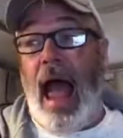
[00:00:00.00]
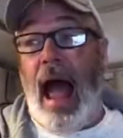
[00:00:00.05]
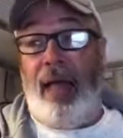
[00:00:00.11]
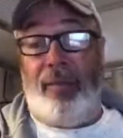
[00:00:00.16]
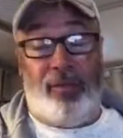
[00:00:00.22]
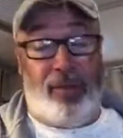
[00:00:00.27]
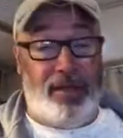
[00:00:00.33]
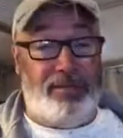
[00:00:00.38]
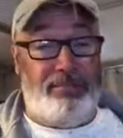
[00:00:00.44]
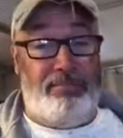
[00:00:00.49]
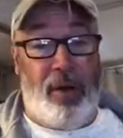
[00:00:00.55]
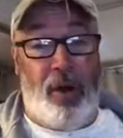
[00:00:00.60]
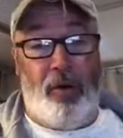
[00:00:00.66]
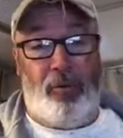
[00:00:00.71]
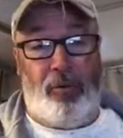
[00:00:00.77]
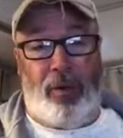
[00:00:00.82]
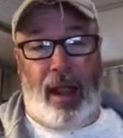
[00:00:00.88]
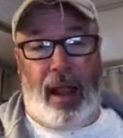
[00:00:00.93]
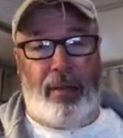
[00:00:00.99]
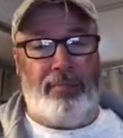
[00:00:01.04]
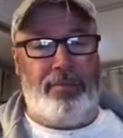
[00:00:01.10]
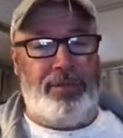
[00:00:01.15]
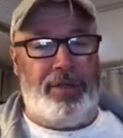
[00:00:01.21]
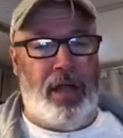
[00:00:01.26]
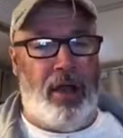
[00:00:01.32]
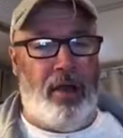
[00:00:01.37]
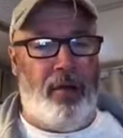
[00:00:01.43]
at this boat
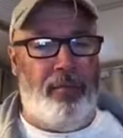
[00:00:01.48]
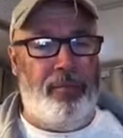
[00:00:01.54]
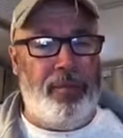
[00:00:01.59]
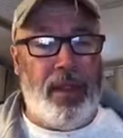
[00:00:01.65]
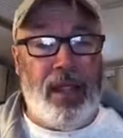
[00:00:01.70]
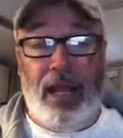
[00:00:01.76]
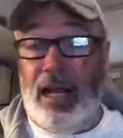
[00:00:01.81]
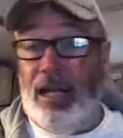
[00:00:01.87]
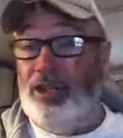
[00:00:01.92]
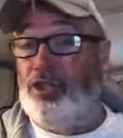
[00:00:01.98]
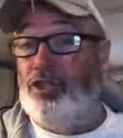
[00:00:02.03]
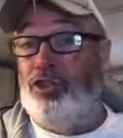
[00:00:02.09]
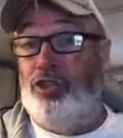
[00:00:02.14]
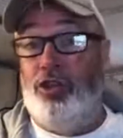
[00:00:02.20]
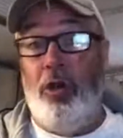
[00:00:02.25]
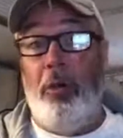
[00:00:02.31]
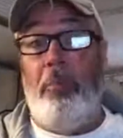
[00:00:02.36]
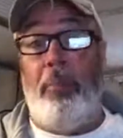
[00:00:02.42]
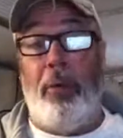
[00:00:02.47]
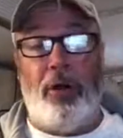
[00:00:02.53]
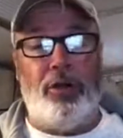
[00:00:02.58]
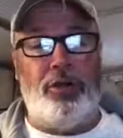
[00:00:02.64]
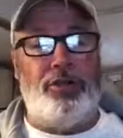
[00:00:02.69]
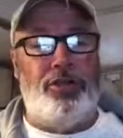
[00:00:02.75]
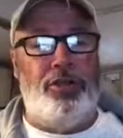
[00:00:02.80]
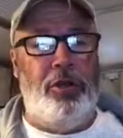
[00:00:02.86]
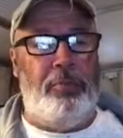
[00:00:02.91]
ramp. So it's
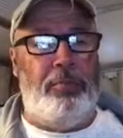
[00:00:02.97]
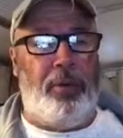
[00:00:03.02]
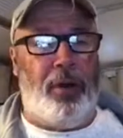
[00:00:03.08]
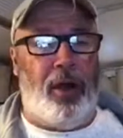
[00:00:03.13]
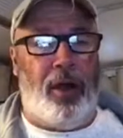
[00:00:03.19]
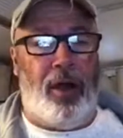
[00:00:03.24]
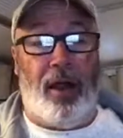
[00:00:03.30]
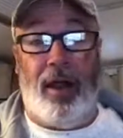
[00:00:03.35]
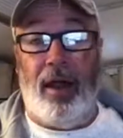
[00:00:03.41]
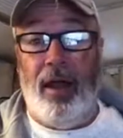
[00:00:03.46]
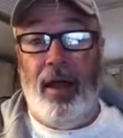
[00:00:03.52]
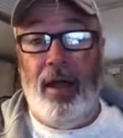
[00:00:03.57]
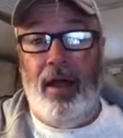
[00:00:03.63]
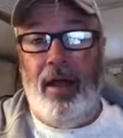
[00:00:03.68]
super historical.